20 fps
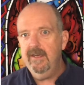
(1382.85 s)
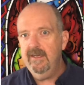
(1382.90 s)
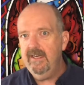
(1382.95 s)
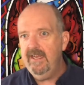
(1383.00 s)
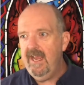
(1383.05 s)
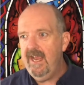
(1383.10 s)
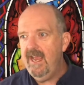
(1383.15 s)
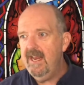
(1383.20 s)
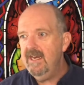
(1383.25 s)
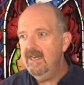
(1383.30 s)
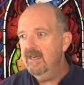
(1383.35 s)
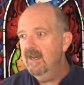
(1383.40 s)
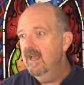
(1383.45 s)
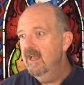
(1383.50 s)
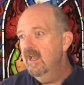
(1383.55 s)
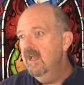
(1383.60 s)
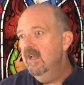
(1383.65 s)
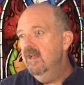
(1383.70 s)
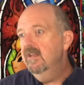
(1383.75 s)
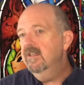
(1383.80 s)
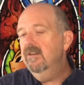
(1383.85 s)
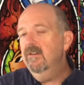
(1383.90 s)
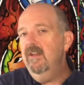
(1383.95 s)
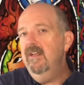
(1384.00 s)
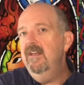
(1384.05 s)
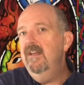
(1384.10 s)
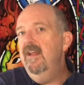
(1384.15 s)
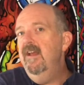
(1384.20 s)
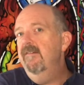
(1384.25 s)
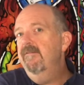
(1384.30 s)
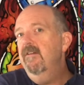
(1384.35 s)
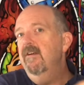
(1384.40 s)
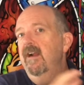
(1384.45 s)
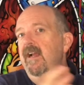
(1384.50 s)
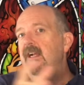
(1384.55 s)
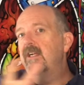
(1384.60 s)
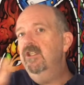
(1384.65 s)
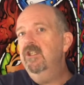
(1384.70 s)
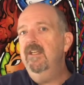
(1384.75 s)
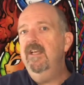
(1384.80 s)
canon, so they never
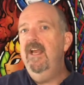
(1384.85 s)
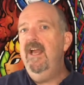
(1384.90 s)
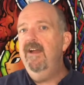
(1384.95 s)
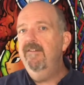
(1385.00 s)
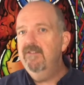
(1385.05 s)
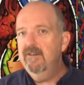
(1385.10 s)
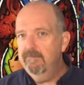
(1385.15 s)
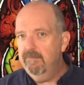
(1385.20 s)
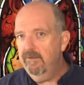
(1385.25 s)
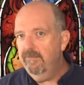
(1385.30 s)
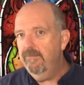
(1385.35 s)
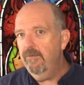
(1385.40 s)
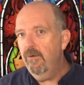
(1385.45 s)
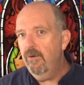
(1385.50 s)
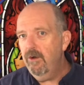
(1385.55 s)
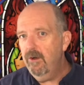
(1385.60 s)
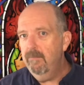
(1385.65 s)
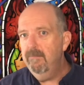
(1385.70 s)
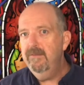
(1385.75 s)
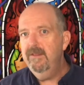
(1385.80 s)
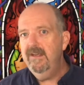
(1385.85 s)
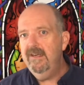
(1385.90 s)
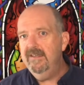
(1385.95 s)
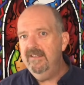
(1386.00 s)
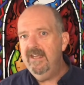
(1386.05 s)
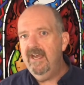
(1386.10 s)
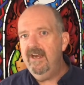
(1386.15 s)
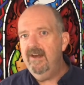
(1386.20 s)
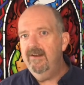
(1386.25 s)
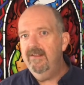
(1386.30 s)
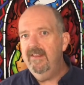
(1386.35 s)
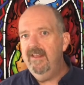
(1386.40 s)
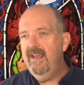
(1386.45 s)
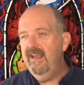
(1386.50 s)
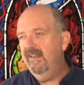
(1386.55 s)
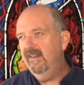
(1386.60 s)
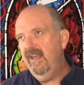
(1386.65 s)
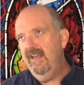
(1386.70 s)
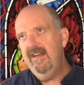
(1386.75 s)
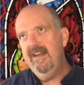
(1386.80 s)
actually have to perform the entire thing.
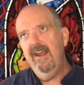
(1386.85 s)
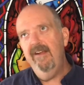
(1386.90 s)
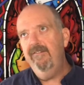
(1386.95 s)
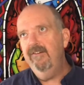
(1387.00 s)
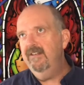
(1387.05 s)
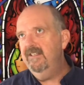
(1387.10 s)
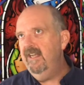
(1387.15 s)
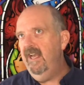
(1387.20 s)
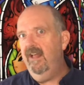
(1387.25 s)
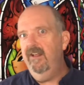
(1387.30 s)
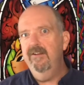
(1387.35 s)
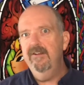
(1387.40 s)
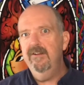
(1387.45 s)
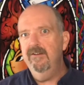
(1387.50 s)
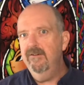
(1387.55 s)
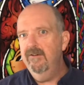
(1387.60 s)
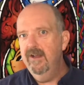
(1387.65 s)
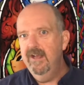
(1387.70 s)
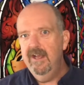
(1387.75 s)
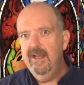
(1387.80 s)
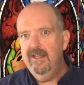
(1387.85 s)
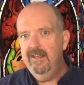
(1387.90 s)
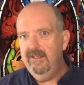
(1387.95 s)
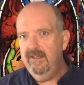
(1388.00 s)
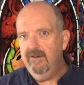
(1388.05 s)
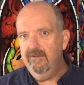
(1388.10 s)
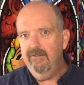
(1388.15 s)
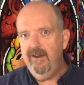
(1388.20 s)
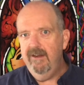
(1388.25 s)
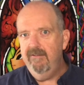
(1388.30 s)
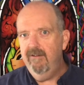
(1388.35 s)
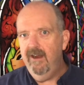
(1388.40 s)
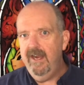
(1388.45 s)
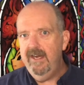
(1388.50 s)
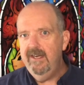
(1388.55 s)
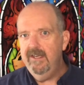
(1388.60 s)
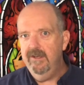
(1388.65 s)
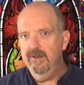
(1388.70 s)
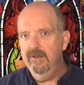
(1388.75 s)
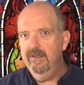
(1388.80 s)
They never tell you Little Red
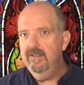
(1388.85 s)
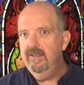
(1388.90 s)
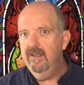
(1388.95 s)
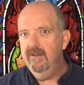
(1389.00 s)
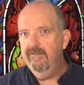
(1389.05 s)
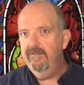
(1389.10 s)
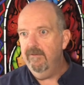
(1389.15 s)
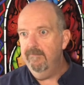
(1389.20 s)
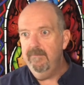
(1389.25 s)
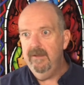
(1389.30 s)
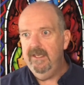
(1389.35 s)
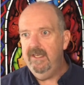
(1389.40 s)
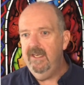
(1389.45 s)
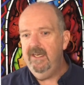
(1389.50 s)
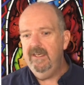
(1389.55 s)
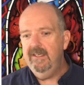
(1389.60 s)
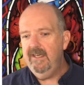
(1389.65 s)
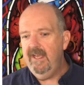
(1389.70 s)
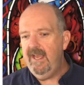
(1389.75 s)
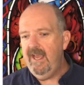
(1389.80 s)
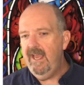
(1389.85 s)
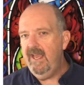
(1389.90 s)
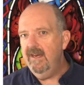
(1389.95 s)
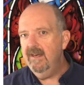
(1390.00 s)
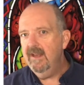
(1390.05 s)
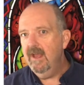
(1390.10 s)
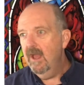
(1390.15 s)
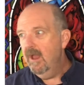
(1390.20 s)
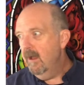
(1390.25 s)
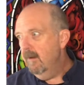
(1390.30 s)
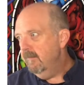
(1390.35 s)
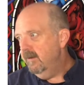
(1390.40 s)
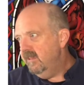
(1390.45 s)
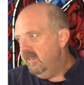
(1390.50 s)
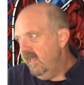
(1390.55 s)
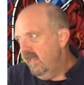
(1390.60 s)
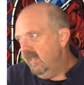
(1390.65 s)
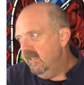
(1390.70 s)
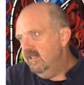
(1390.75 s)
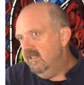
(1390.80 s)
Riding Hood from beginning to end, but
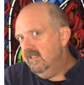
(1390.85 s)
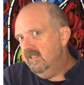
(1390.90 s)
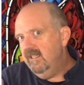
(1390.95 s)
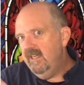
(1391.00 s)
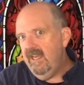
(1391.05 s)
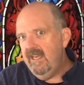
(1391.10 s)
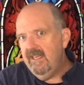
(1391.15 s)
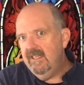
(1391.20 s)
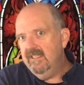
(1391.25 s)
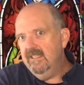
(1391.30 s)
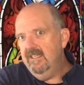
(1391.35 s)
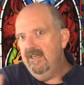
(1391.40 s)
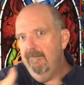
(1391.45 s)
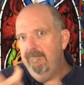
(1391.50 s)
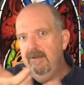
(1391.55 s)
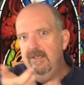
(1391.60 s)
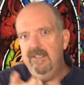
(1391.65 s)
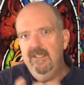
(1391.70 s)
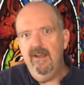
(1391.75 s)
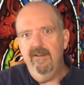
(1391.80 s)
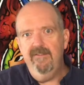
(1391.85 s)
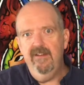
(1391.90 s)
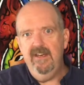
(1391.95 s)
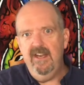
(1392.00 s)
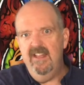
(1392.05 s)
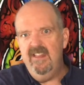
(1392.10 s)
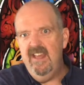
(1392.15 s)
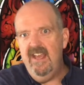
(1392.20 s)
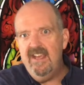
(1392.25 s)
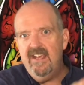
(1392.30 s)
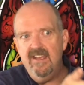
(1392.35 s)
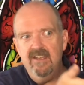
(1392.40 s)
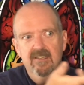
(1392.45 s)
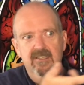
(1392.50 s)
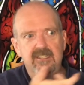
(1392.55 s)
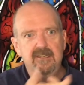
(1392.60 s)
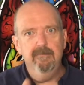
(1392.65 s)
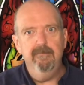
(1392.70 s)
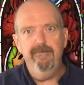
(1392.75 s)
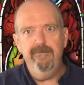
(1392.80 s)
they can just take snippets of it and they can
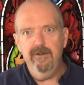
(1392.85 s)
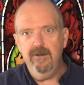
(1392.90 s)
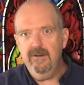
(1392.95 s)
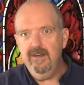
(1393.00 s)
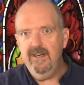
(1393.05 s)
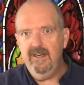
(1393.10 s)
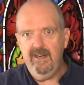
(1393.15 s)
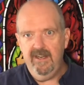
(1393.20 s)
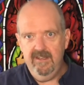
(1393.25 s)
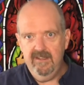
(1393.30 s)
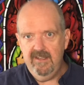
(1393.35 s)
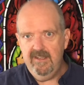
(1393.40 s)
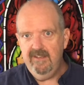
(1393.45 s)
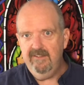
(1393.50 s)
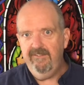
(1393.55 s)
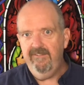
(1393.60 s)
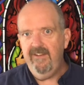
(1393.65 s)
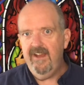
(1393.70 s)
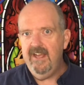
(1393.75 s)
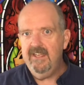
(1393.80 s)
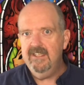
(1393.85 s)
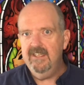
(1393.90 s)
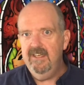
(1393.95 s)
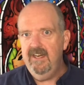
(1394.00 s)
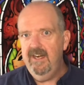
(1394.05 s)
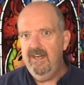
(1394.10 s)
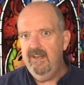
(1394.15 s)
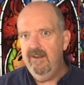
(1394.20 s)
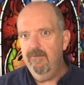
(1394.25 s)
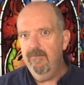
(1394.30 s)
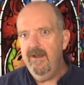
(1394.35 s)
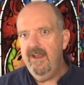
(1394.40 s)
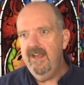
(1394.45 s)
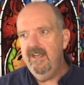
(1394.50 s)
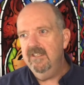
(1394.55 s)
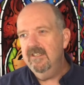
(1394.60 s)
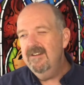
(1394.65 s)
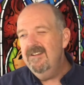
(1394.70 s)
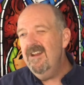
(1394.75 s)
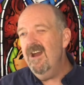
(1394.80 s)
subvert it in these fascinating
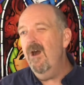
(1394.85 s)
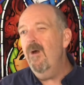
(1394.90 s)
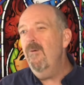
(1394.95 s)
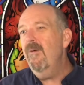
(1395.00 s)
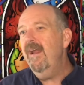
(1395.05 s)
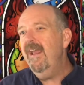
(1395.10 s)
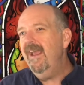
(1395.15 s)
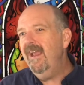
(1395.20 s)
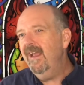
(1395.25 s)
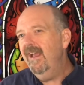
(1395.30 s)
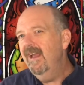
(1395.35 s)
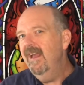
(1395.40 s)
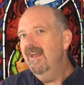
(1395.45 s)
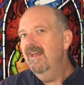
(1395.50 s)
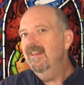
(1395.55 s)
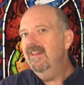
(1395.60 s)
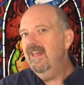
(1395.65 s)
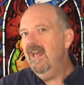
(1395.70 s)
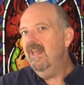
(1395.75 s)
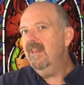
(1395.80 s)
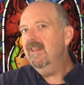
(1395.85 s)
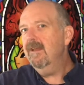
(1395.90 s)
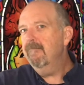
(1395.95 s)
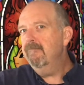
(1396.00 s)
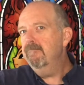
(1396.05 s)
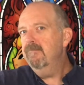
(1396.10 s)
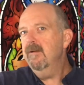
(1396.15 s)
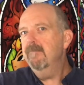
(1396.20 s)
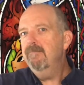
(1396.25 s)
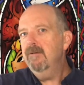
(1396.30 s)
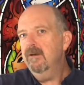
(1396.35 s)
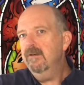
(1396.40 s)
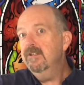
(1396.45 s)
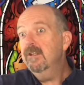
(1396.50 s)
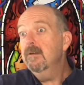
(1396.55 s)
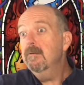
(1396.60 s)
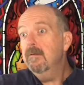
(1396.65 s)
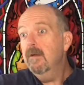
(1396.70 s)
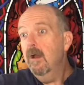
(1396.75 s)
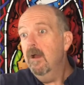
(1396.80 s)
ways, knowing that the
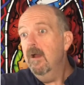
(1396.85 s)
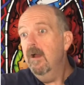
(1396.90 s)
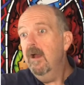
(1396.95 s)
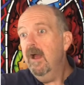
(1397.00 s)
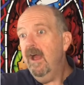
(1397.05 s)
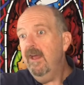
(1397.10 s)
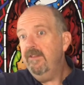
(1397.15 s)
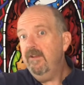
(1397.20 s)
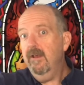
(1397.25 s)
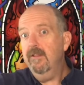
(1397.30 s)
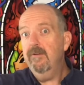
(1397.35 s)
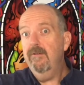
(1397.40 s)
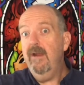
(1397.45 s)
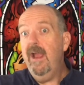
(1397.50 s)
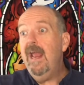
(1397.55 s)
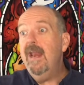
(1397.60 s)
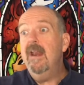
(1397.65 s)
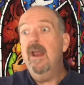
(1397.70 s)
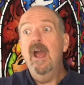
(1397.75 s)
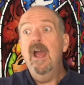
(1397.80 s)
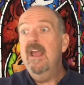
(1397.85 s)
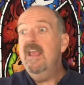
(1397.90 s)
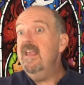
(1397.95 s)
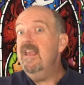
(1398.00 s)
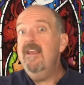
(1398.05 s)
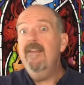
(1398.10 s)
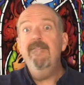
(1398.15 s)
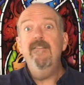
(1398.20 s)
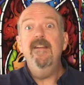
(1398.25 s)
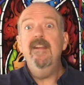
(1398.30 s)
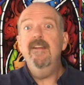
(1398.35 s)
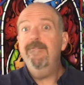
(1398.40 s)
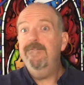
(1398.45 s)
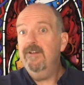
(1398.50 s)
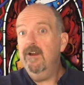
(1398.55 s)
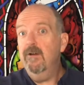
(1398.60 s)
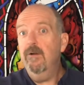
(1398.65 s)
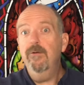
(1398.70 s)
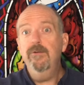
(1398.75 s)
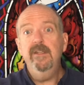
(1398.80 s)
person at the other end, even if
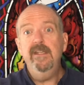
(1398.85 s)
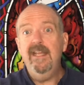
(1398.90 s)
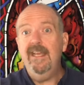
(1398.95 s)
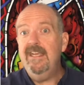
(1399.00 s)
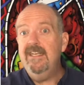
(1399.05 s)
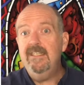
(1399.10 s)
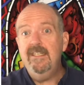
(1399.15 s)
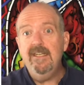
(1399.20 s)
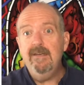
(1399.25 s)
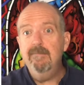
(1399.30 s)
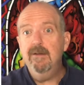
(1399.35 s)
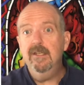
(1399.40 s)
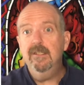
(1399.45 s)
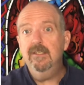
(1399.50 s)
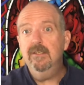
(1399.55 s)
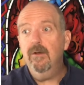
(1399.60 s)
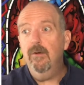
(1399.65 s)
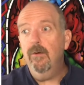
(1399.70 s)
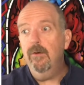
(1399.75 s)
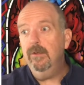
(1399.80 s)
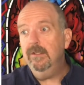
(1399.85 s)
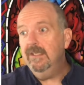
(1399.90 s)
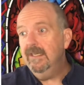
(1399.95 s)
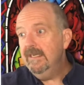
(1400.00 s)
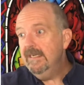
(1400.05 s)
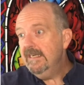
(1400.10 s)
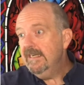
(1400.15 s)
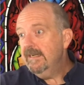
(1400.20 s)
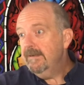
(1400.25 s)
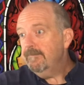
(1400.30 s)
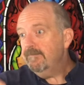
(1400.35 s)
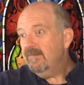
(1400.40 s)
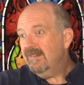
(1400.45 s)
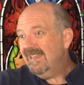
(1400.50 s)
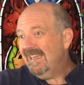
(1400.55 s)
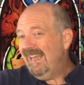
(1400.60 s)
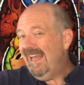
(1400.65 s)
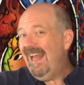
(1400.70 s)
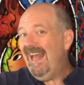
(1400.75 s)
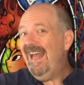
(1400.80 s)
they're only 18 months old,
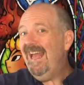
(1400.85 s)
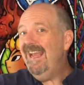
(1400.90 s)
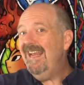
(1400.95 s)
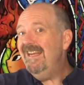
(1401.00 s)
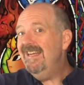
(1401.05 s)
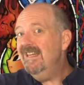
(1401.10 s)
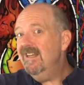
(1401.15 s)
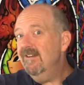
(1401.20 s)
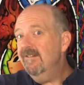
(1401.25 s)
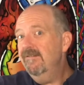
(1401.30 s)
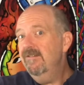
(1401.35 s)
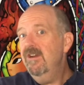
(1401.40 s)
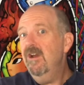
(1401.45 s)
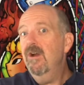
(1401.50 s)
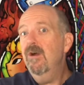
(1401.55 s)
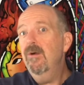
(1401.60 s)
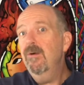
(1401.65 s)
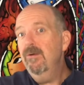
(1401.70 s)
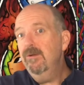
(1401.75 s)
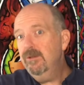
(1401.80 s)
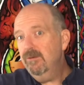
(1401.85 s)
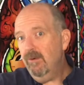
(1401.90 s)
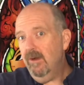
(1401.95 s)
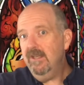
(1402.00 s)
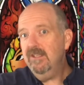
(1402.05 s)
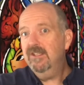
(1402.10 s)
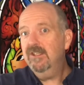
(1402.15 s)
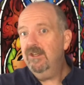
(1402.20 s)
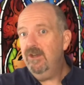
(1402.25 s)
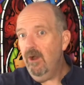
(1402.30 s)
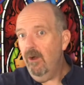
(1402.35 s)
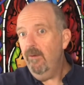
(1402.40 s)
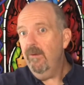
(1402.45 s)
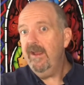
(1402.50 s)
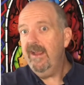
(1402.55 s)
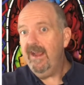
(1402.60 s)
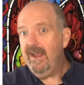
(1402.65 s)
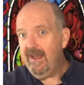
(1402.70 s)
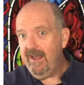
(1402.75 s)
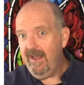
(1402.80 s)
kind of knows what's
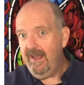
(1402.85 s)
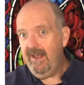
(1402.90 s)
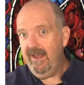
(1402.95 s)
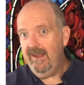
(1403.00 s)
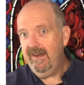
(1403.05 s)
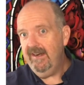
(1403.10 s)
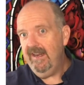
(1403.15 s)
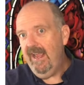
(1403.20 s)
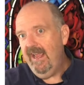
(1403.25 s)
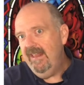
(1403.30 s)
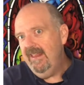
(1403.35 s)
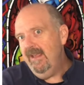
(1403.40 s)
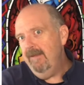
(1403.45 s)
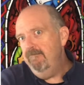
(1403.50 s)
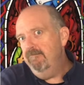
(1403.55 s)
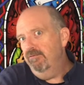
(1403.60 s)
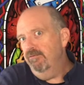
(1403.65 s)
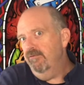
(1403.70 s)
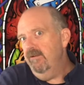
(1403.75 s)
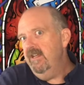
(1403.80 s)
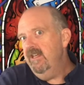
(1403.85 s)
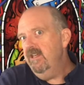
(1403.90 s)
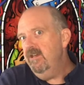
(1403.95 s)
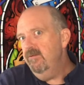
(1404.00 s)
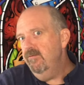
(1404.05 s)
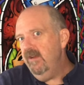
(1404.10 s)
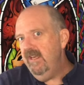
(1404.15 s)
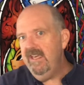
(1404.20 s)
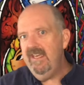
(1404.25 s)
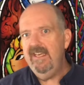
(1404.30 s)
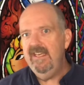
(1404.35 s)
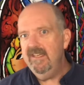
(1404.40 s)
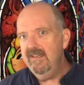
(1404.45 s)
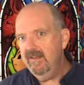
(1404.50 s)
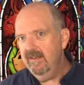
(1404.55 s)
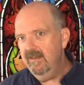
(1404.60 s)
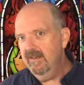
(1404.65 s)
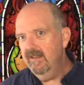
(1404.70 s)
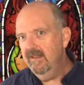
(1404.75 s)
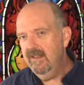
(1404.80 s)
going on, and they bring you
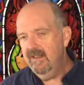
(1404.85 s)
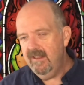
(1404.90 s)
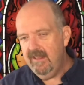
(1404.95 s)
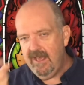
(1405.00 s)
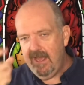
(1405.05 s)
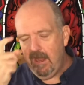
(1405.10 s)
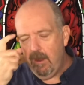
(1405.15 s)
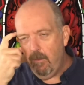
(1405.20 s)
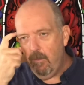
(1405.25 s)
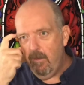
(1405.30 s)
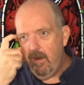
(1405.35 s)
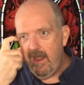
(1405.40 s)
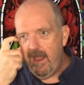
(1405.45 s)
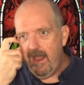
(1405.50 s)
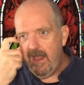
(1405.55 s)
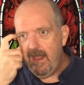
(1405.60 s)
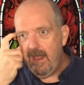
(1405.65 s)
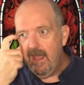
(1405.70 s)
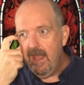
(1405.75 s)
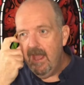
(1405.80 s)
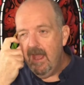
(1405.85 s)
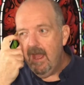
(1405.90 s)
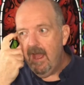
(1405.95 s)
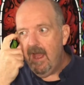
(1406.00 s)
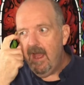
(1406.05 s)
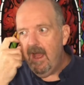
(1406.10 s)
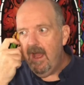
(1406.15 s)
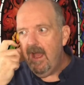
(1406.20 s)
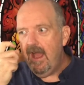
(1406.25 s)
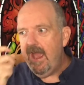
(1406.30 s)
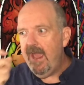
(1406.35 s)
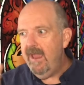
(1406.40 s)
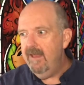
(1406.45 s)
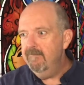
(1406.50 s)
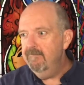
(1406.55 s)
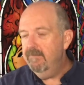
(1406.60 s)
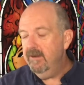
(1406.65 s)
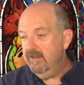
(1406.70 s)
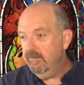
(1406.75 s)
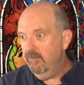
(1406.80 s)
in that way.
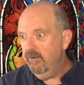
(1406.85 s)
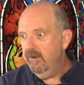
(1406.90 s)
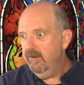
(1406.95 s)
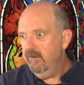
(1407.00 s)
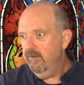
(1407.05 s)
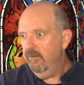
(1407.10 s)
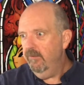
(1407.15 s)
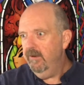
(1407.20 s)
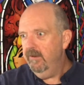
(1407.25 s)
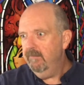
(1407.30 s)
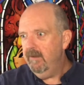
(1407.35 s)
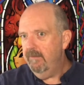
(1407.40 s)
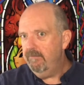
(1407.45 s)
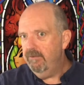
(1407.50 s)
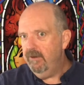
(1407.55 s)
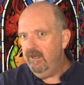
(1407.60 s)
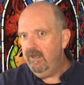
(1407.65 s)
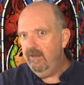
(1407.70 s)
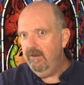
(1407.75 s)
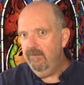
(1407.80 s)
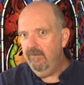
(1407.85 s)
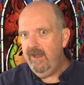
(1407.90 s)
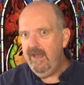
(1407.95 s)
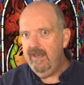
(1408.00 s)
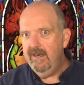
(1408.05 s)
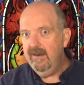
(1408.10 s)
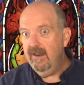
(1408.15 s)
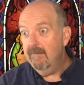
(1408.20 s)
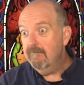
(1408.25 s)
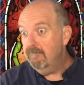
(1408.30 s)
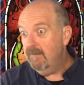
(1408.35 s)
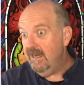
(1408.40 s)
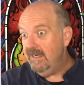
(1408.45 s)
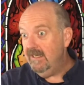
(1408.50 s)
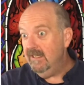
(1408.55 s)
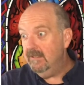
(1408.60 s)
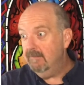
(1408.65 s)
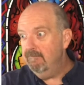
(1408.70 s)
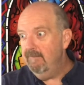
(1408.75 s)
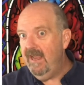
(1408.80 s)
But when they bring you in by
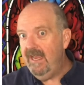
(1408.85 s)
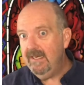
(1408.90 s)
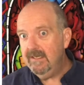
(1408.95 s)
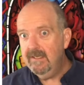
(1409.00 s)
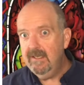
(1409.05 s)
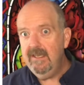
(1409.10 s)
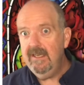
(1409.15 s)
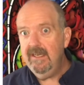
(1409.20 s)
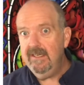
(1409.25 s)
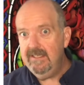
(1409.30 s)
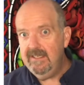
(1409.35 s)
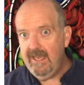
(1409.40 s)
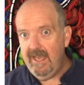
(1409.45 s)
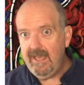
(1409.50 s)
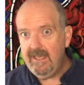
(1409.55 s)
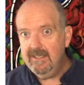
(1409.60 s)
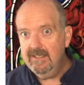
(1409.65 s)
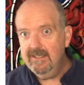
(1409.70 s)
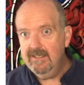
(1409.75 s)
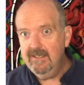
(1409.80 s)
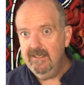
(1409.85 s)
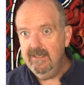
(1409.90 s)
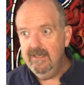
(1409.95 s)
dismantling a text,